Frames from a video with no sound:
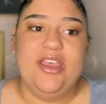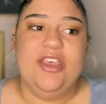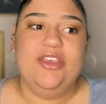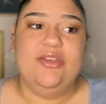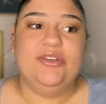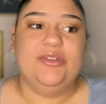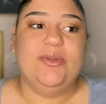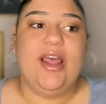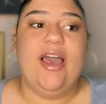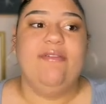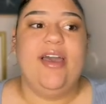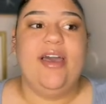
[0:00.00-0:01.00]
You just want to
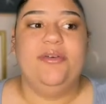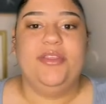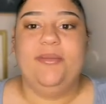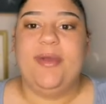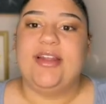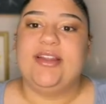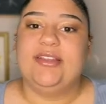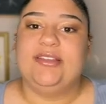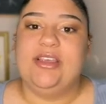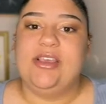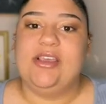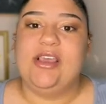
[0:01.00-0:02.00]
have a healthy
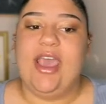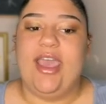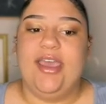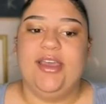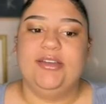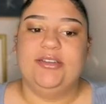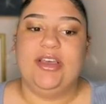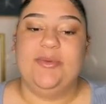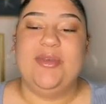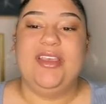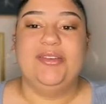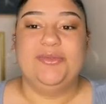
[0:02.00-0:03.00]
pregnancy and a
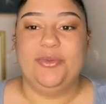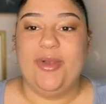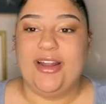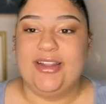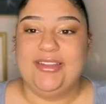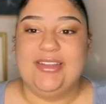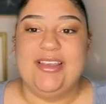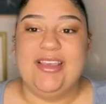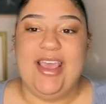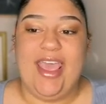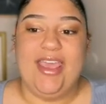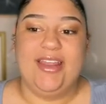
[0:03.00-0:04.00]
peaceful
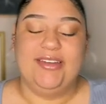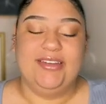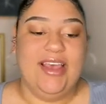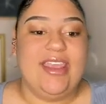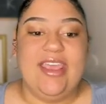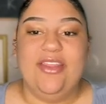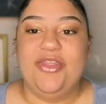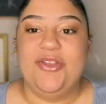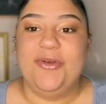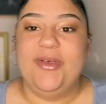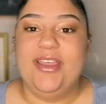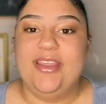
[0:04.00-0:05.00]
pregnancy and get
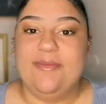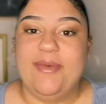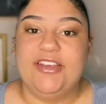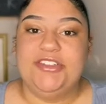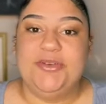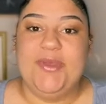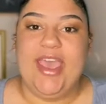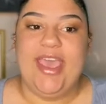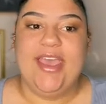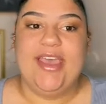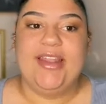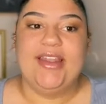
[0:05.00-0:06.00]
through it the best you
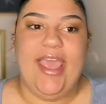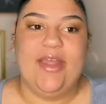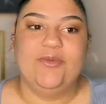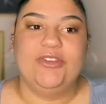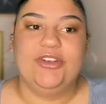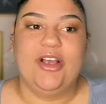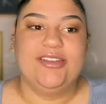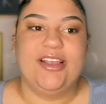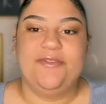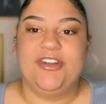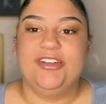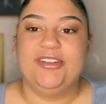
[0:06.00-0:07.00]
can. And once you cross that
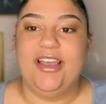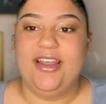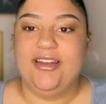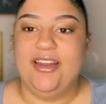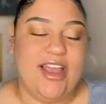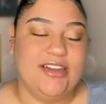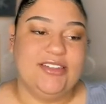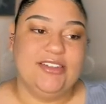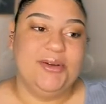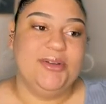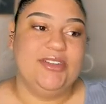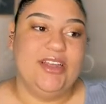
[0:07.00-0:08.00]
finish line, I just
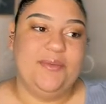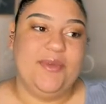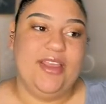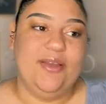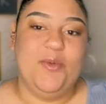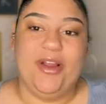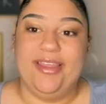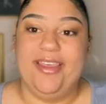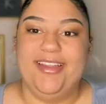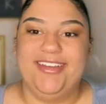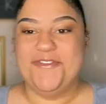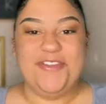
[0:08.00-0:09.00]
know it's going to be worth
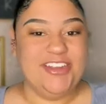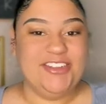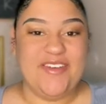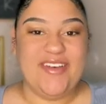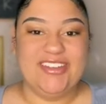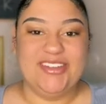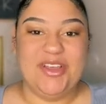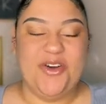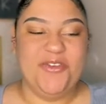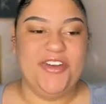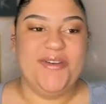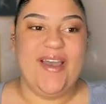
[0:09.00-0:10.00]
it. First trimester is
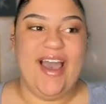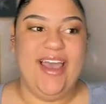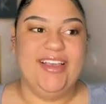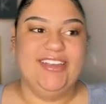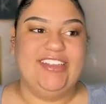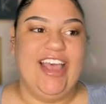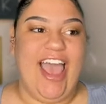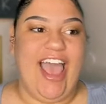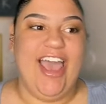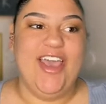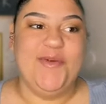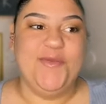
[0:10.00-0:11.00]
over, you guys.
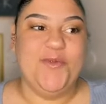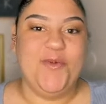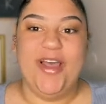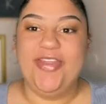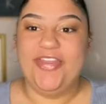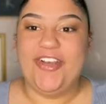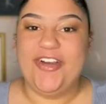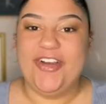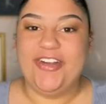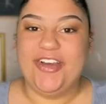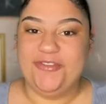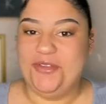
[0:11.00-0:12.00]
I'm
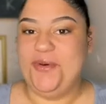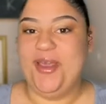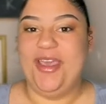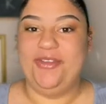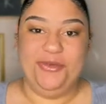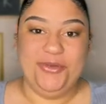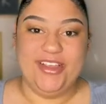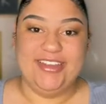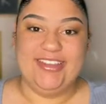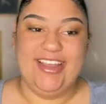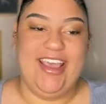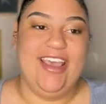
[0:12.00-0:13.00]
1/3 of the way through this
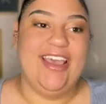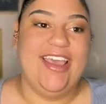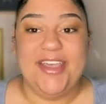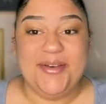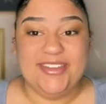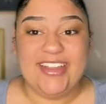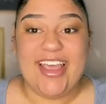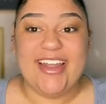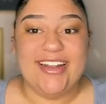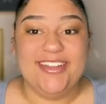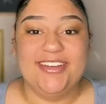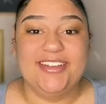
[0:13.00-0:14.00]
thing. It was like
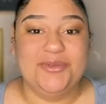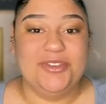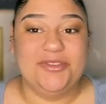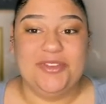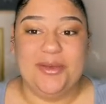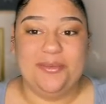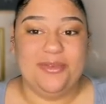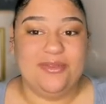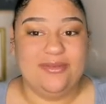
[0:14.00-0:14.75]
another switch flip.